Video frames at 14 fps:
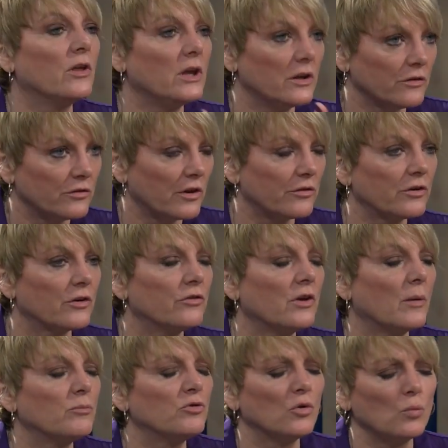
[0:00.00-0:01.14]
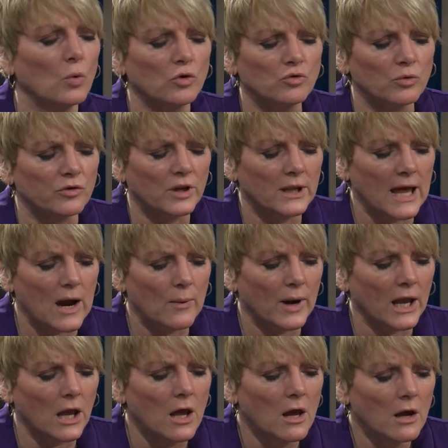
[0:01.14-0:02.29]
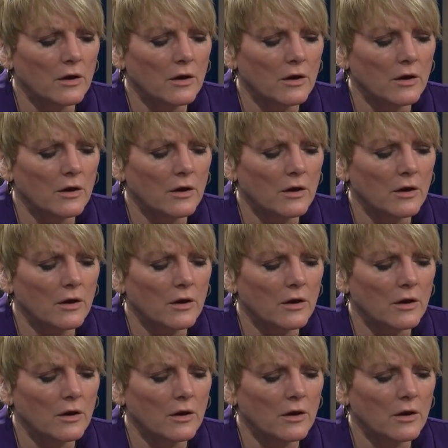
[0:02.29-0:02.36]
the incest exception, which was allowing,